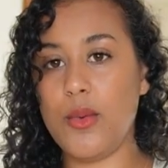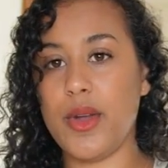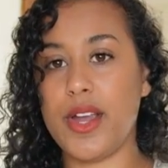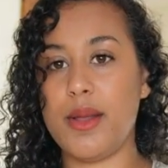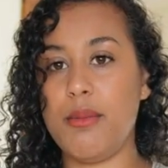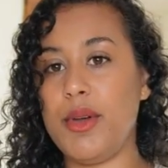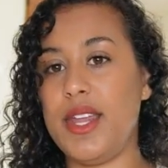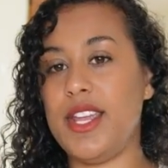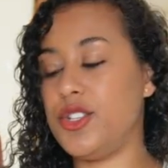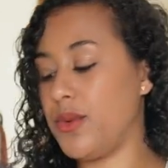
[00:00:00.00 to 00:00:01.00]
We're going to put
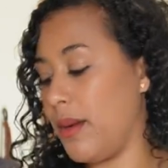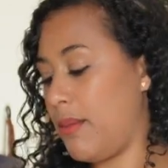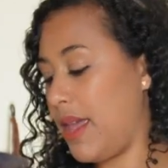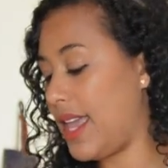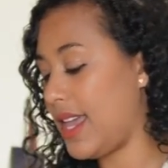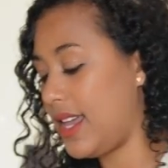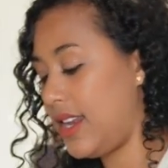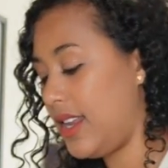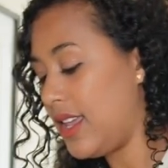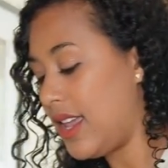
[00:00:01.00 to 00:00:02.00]
it into our pan.